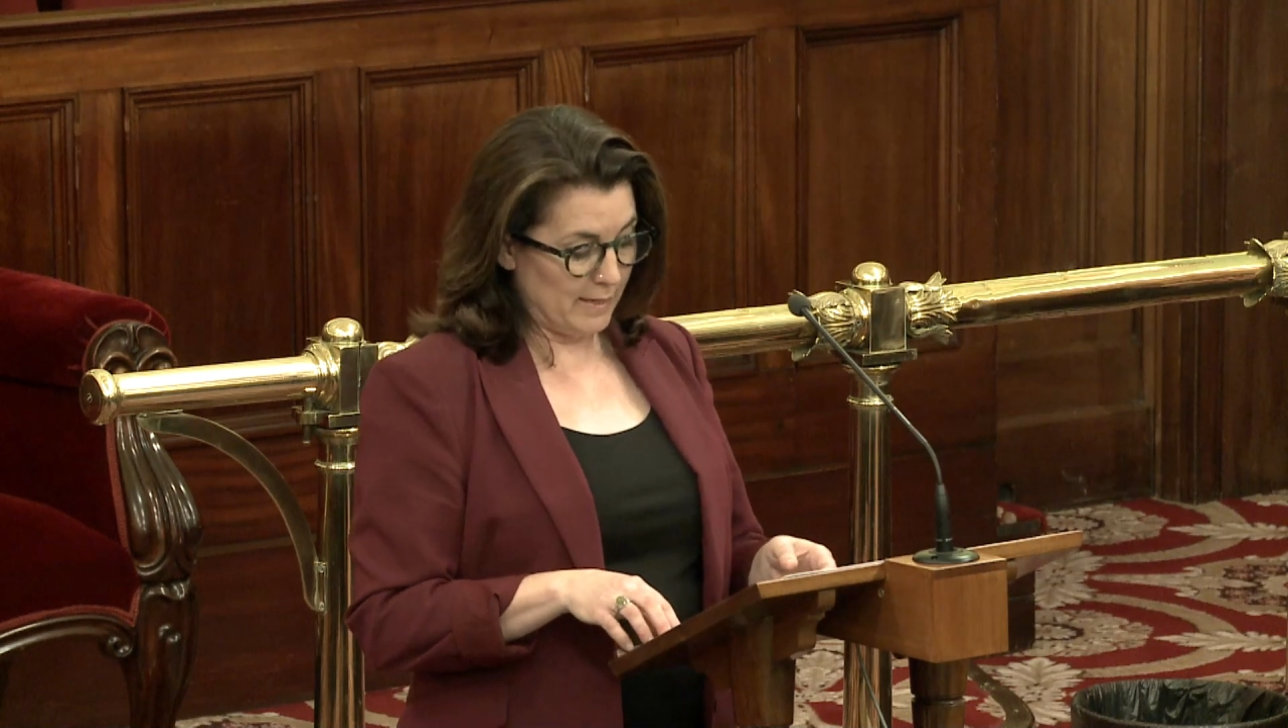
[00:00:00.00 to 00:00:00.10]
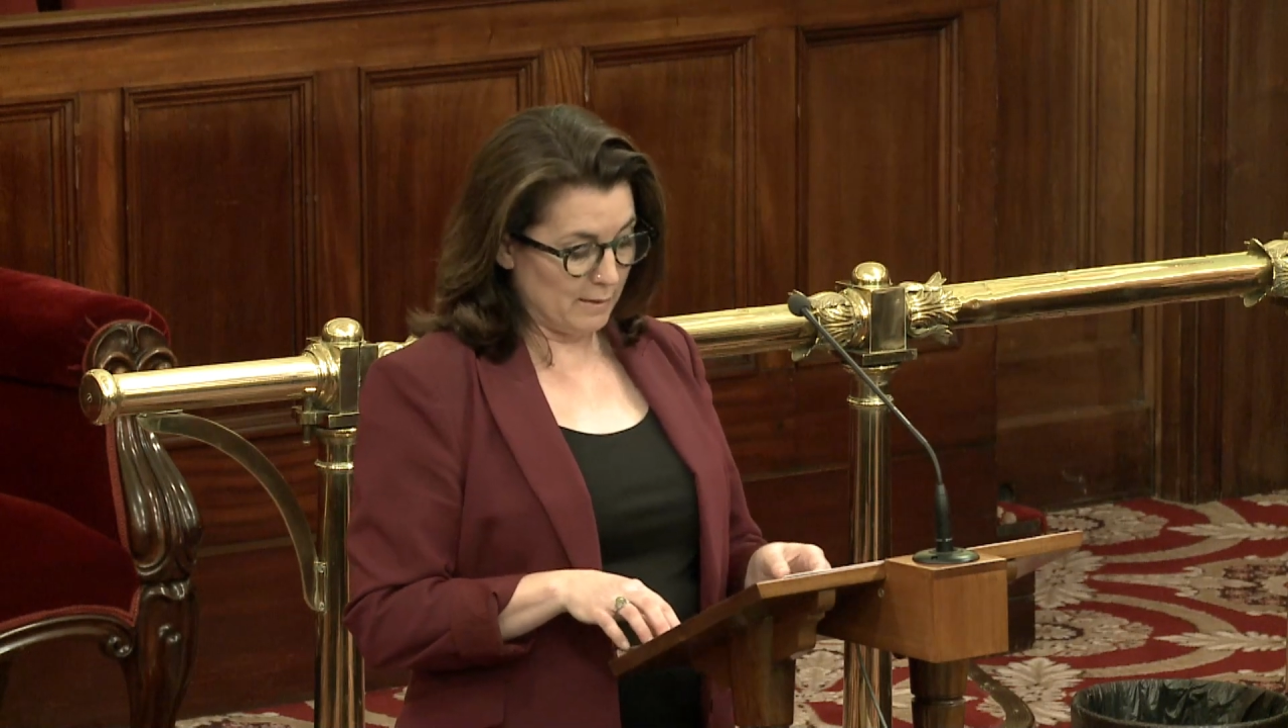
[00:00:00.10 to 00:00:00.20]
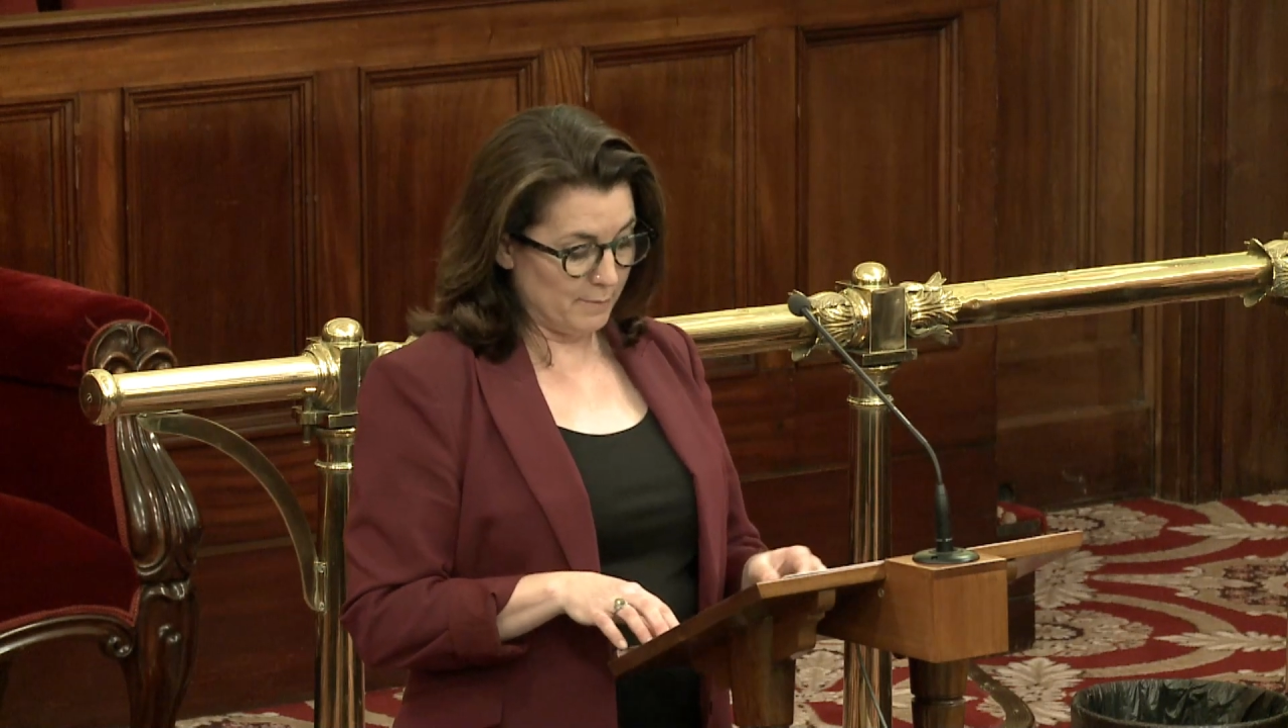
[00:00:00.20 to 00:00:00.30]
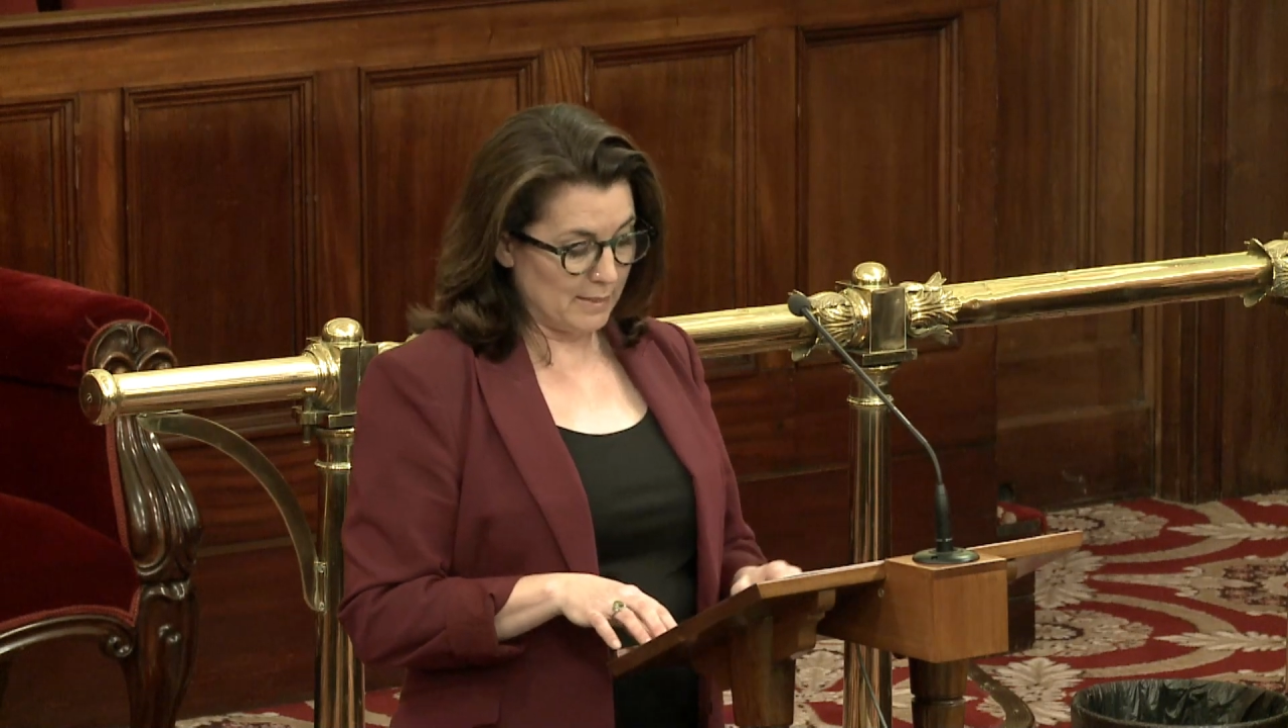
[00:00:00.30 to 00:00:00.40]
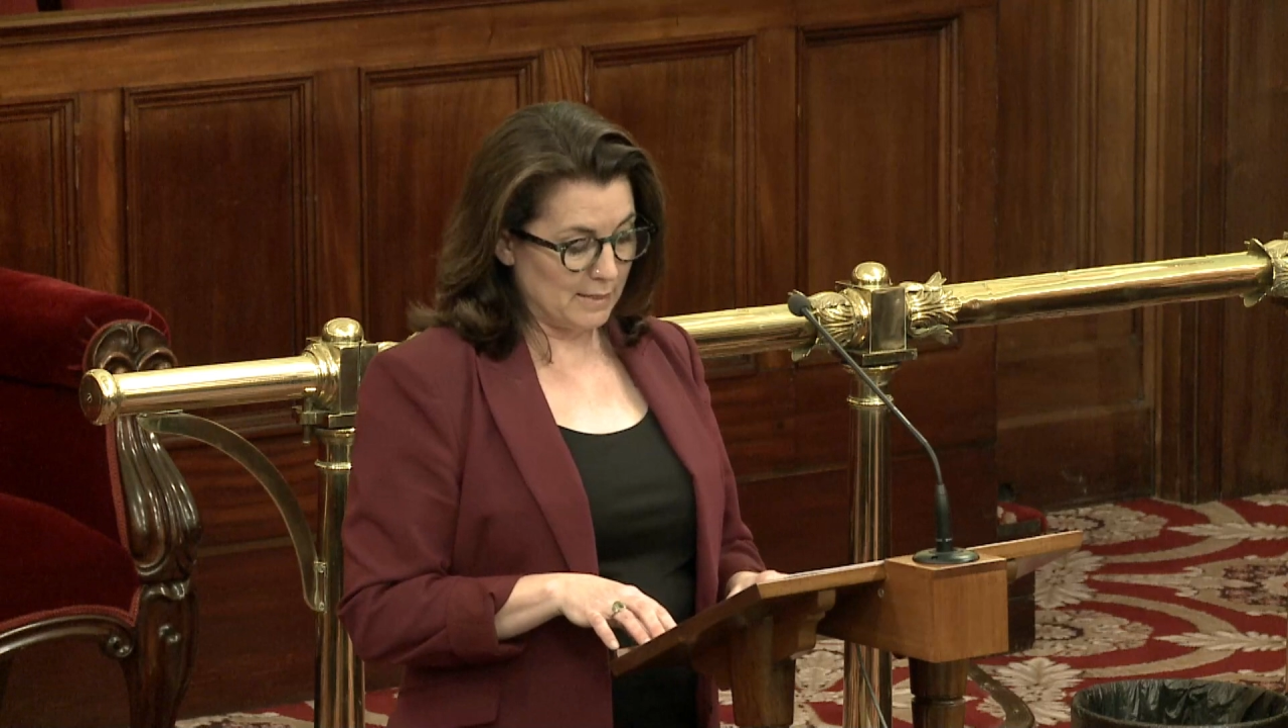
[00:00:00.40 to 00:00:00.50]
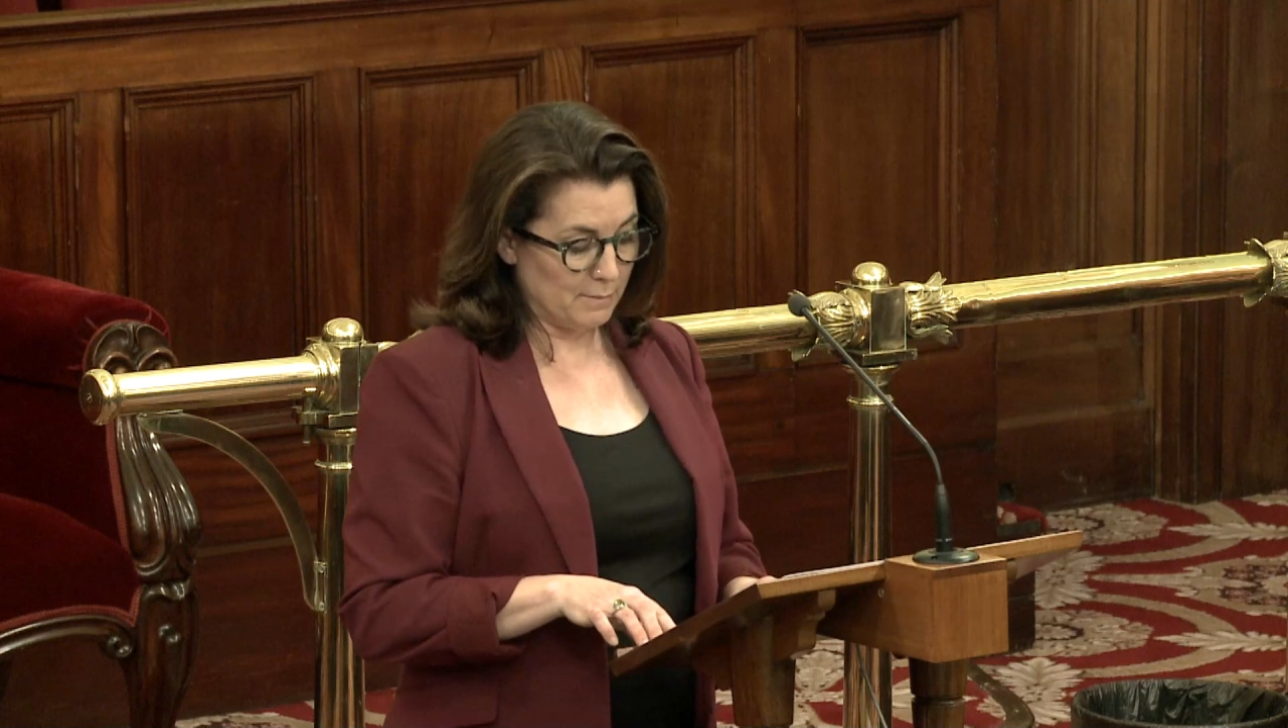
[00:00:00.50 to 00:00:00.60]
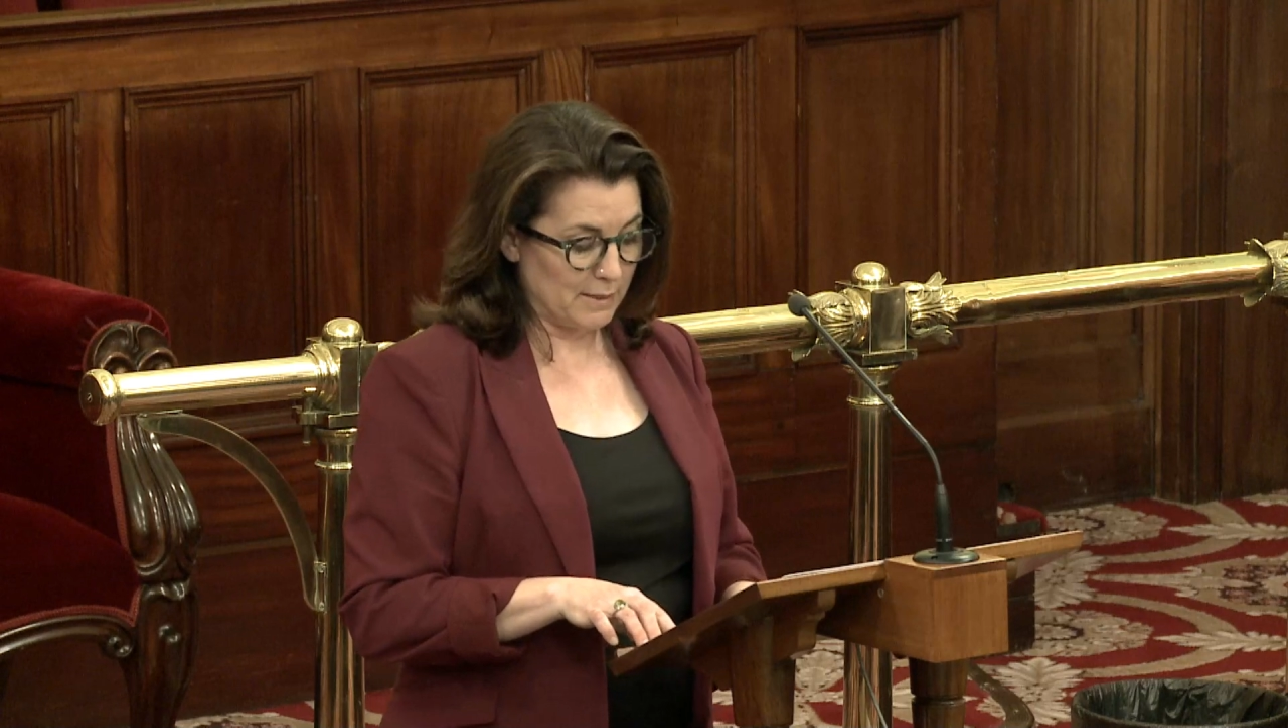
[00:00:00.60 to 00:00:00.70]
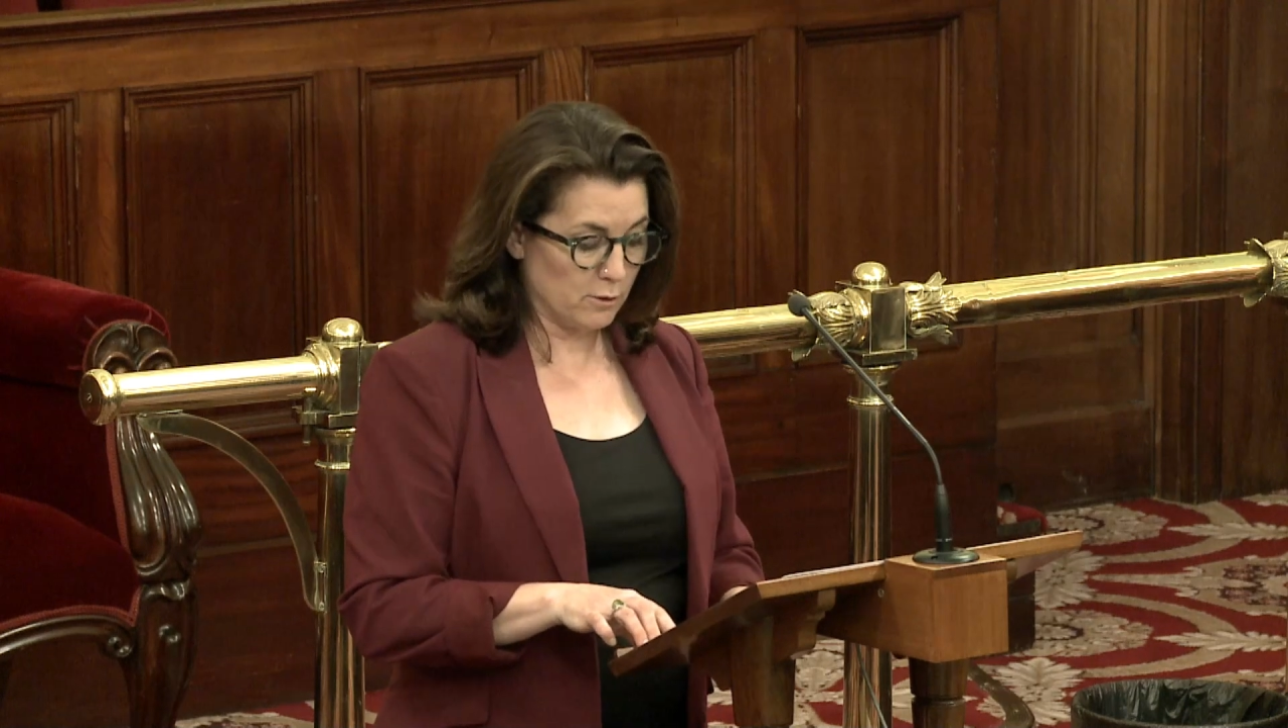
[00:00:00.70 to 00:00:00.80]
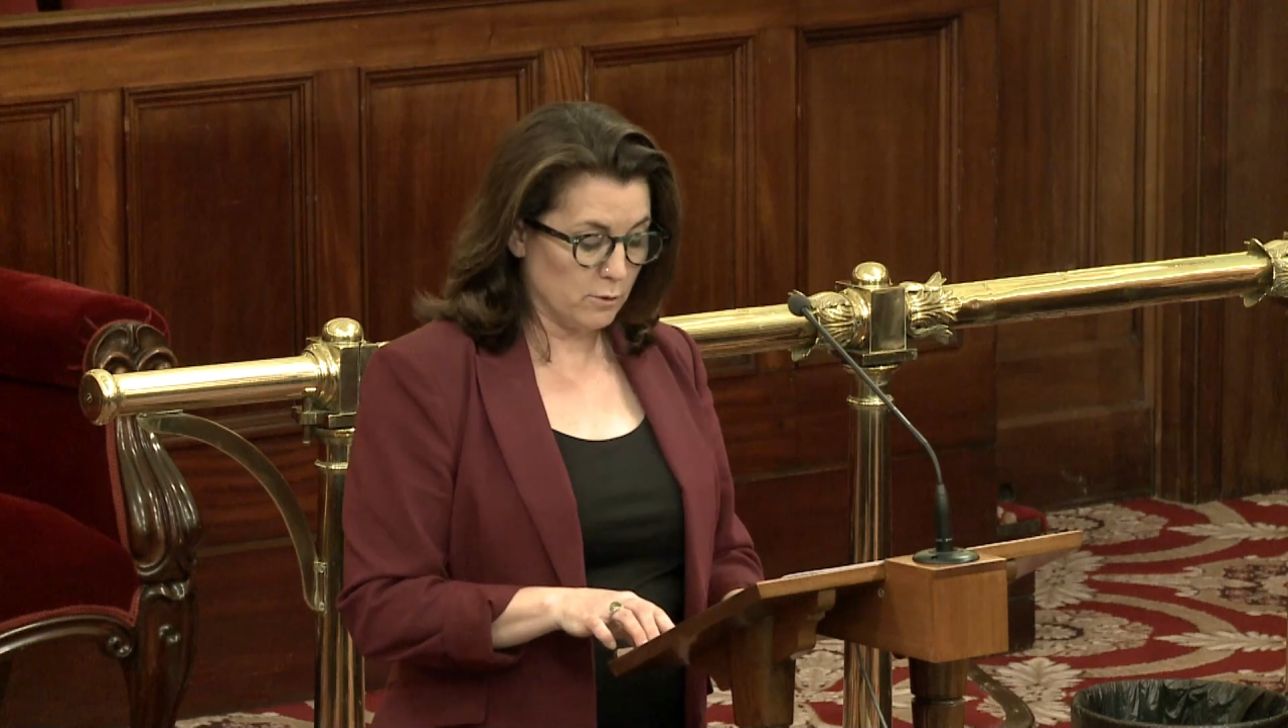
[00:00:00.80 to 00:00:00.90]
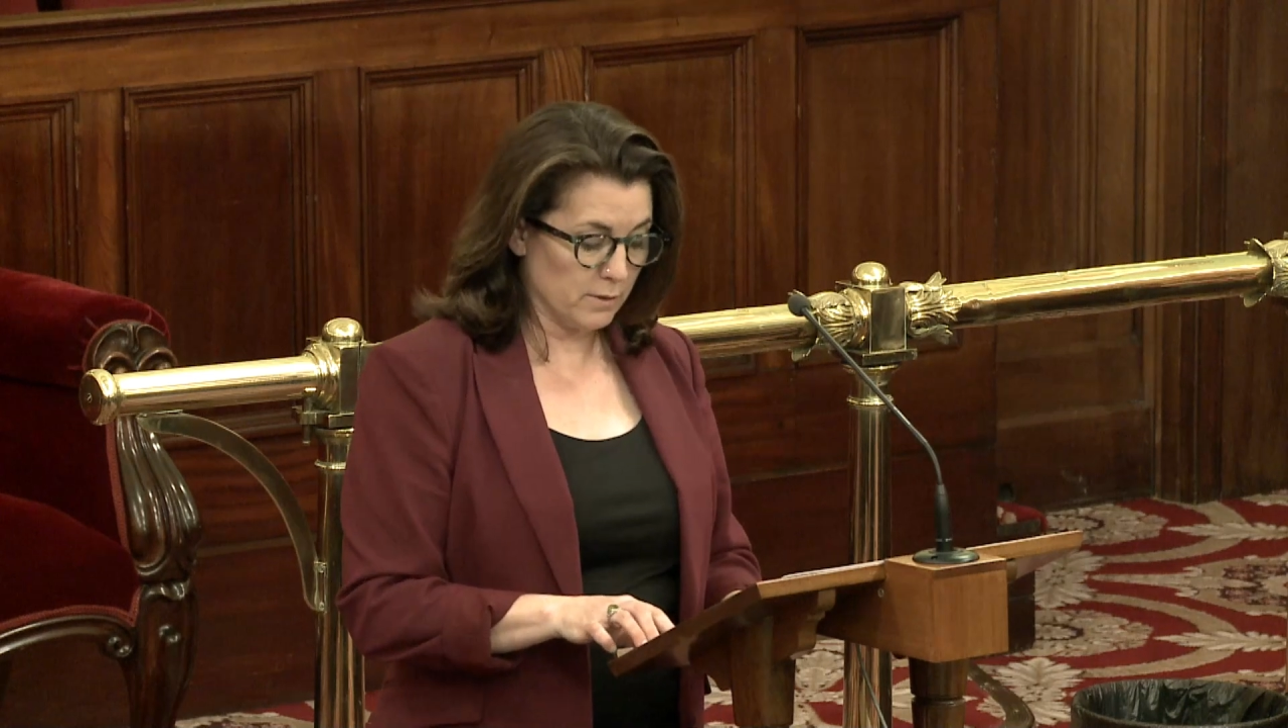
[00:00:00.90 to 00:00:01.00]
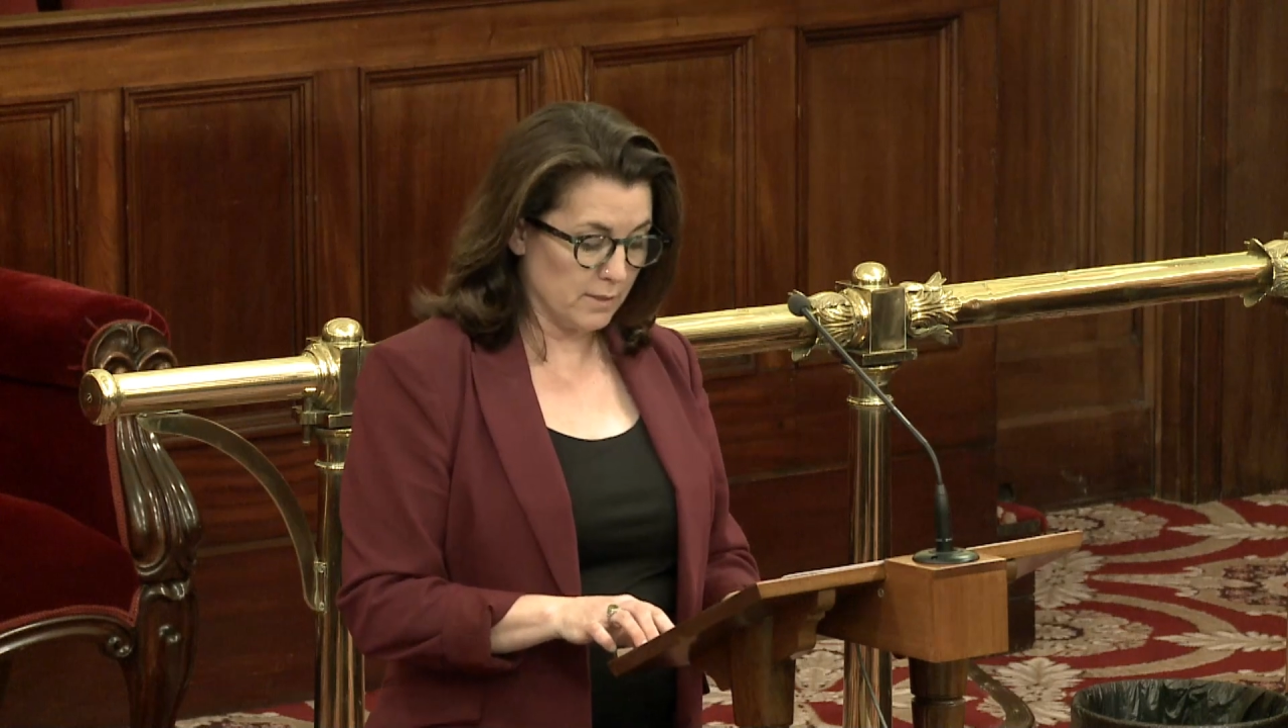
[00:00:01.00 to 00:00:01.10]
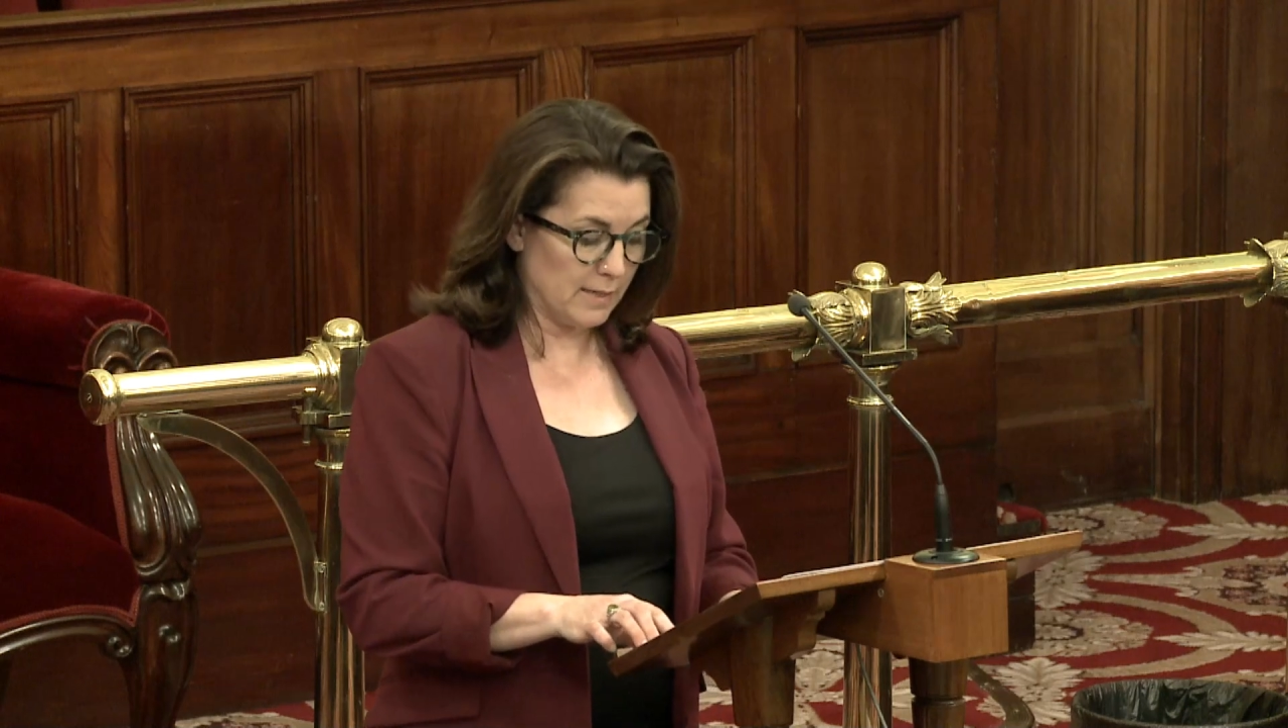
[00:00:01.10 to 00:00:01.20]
the Minister must cause the